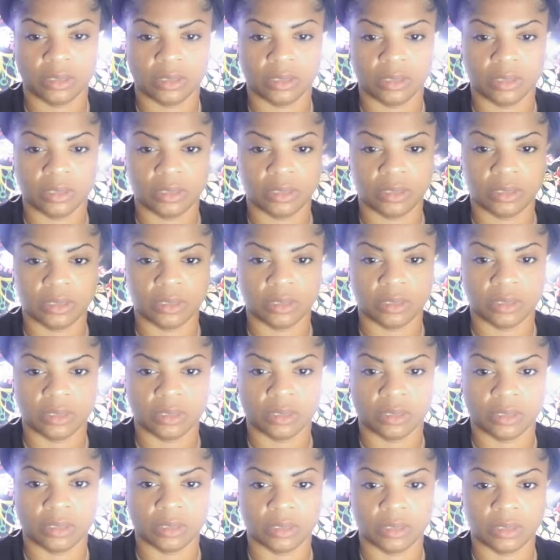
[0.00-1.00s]

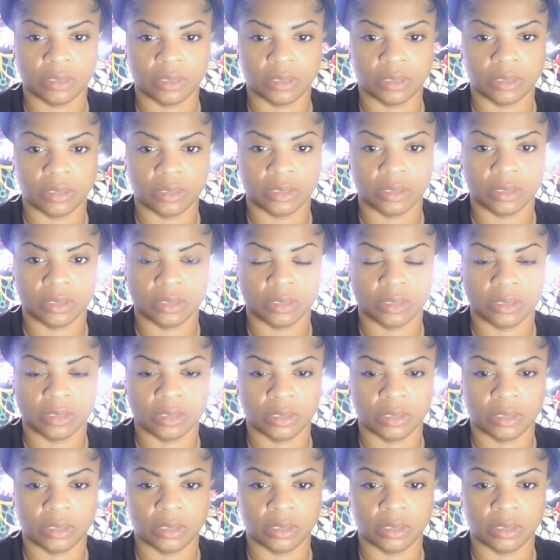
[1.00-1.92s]
(no one is talking)